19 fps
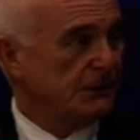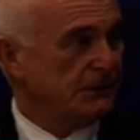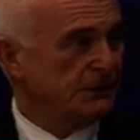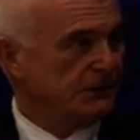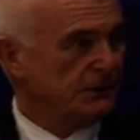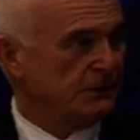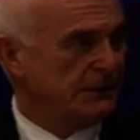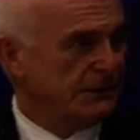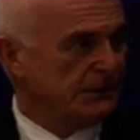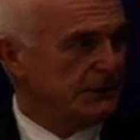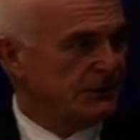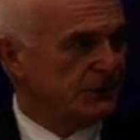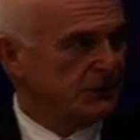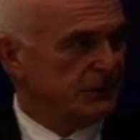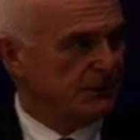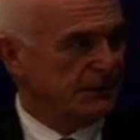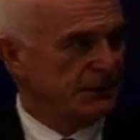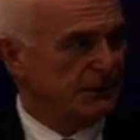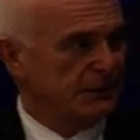Youth needs
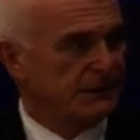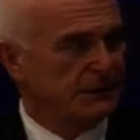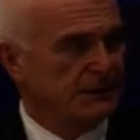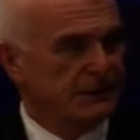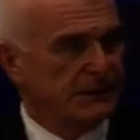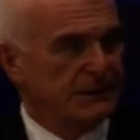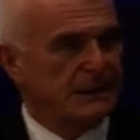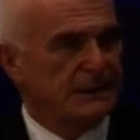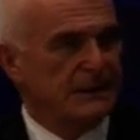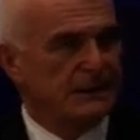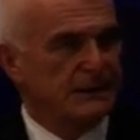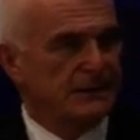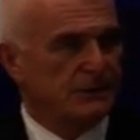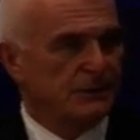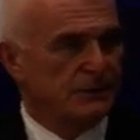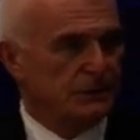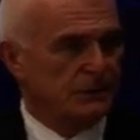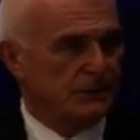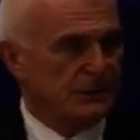to be
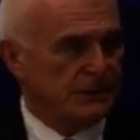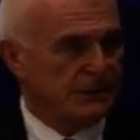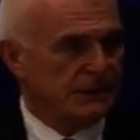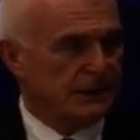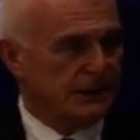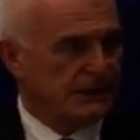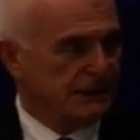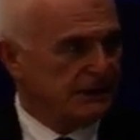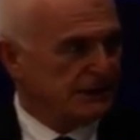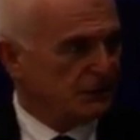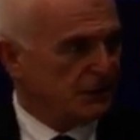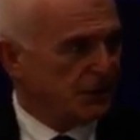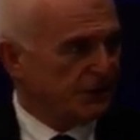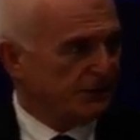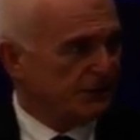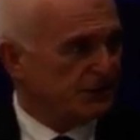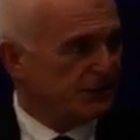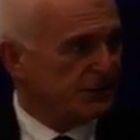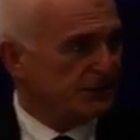included, they need to
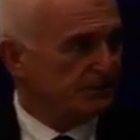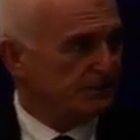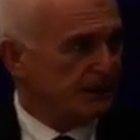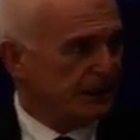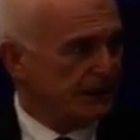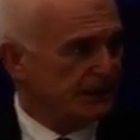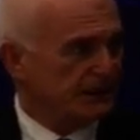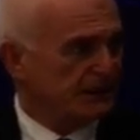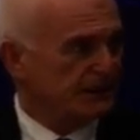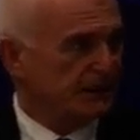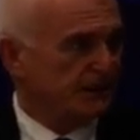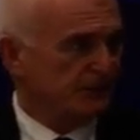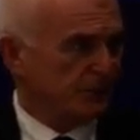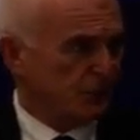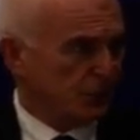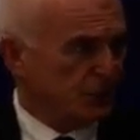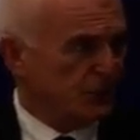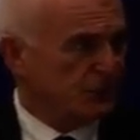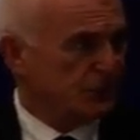have space, their
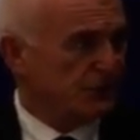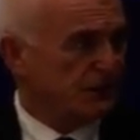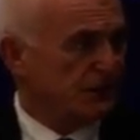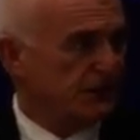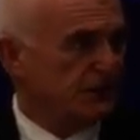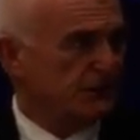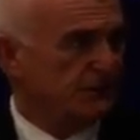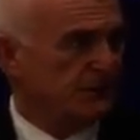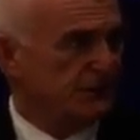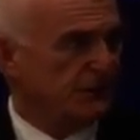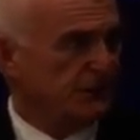voice needs to be